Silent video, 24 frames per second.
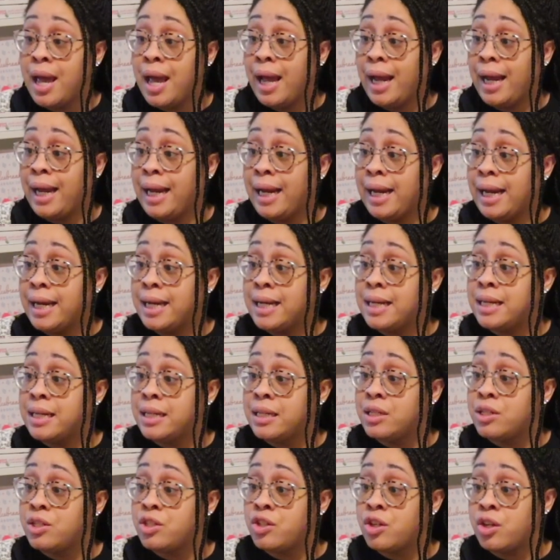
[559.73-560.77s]

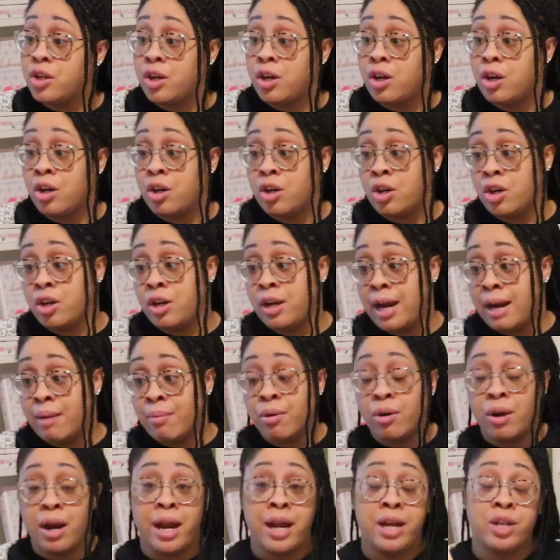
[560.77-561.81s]
And her
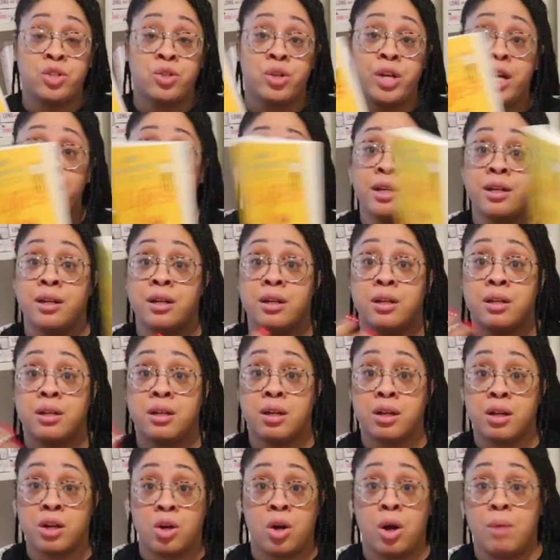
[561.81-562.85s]
neighbor Adrian
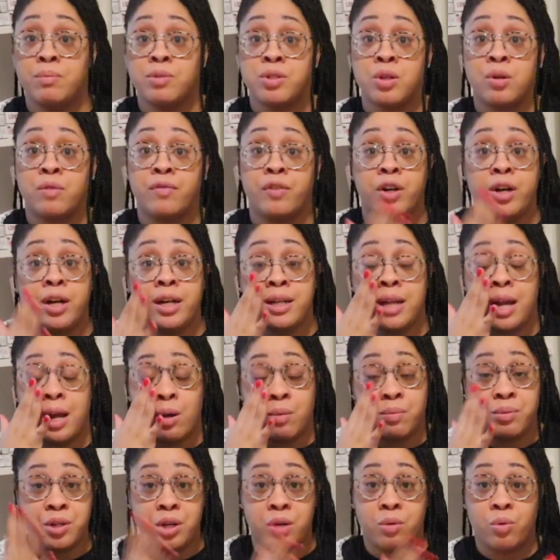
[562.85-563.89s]
comes over and
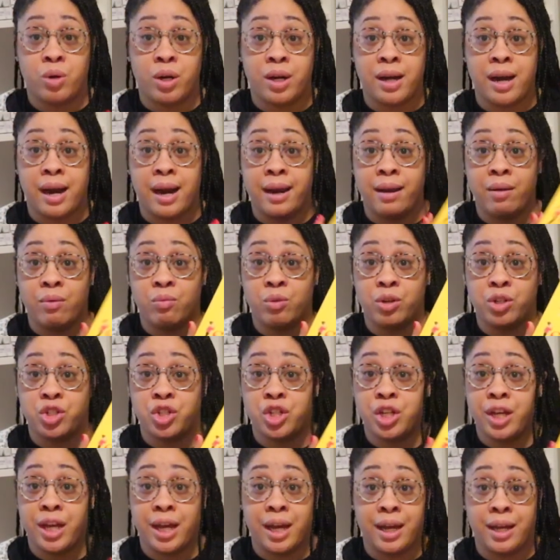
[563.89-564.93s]
helps her one night when
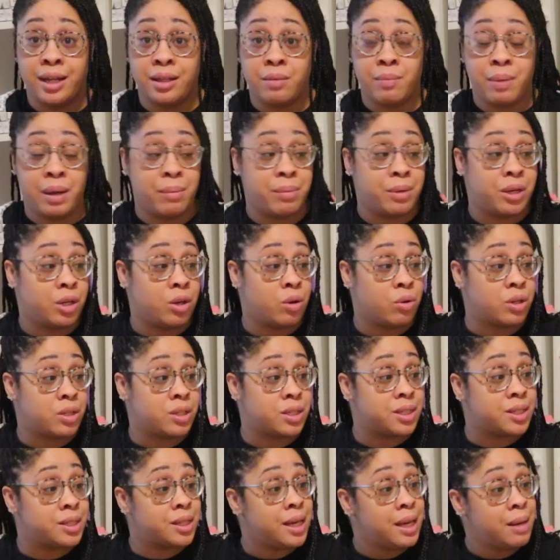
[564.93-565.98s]
she can't get the baby to go to
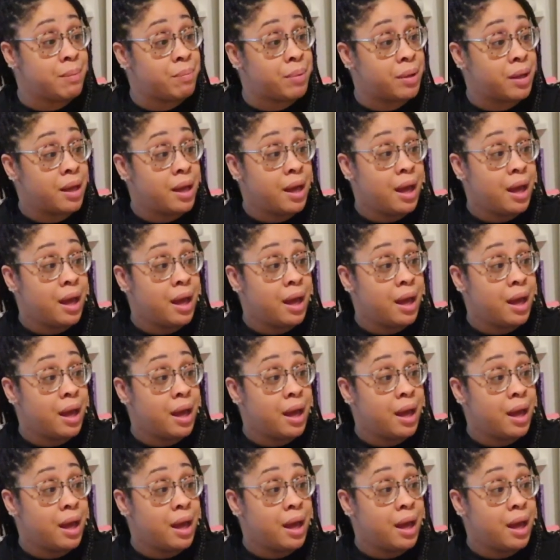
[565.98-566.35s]
sleep,